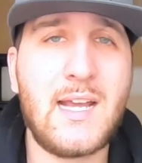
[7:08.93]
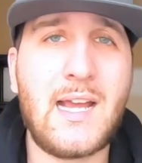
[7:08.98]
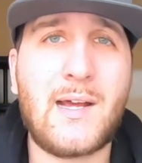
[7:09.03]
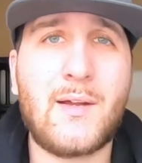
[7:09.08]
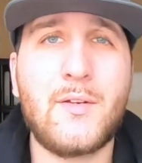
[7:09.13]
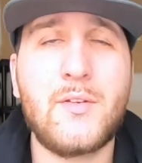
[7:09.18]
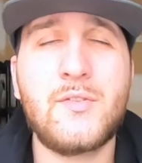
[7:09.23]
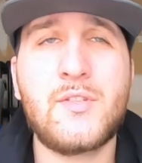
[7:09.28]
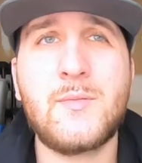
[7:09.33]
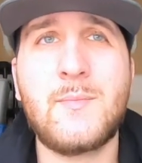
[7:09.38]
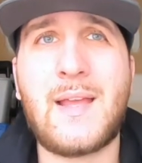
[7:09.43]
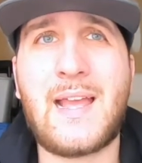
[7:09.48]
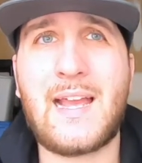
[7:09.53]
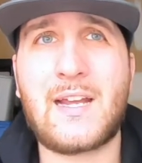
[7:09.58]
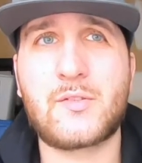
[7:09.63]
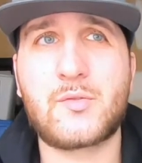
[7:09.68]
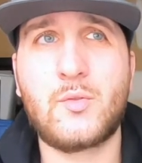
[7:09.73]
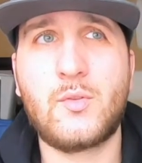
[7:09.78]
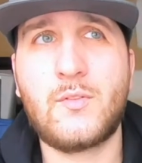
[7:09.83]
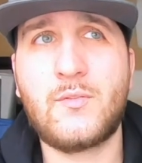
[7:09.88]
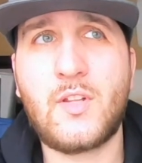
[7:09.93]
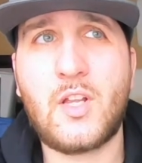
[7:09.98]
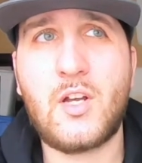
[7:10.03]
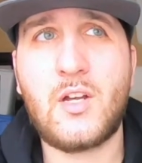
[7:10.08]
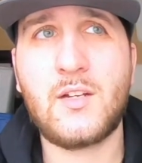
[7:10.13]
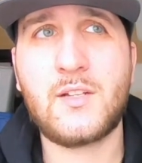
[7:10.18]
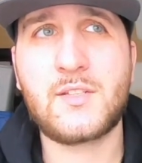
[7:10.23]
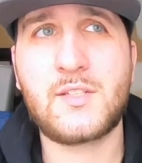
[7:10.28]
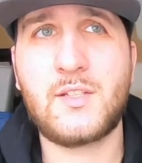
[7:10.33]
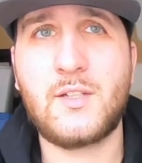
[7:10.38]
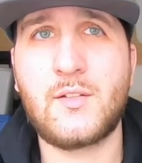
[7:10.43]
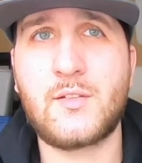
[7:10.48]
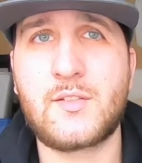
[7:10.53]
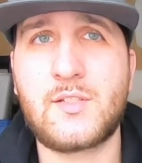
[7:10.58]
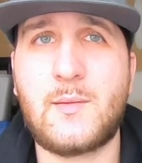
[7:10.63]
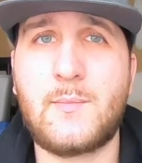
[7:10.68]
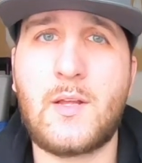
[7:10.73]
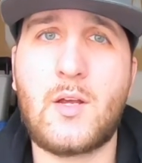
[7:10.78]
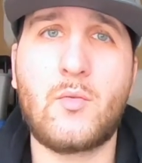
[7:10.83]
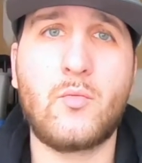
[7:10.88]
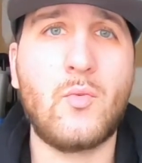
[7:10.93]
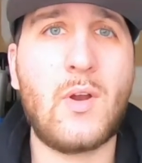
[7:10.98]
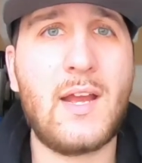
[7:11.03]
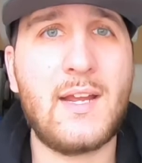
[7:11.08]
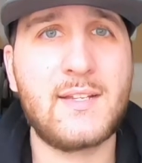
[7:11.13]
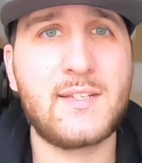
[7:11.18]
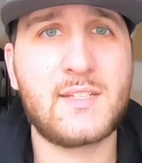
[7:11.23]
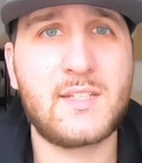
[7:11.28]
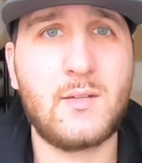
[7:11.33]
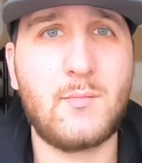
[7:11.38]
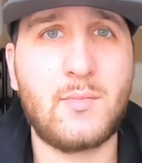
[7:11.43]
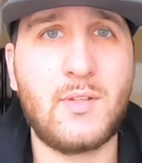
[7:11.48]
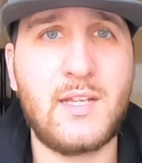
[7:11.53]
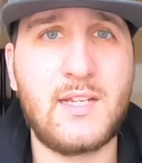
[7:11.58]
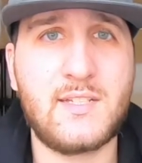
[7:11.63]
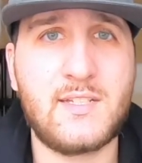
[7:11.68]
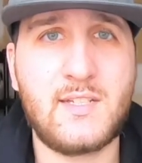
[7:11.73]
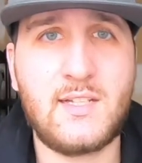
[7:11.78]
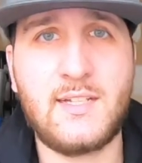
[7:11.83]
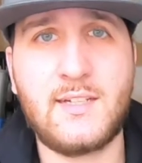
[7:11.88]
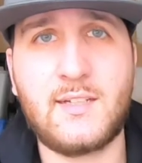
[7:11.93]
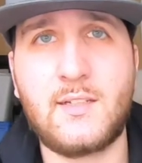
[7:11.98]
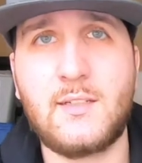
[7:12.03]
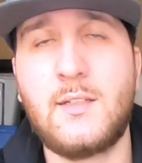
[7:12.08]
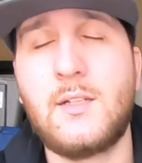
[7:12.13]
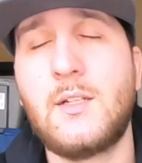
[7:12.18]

I'll do some actual vlogs, you know, some I'll ride to some place like,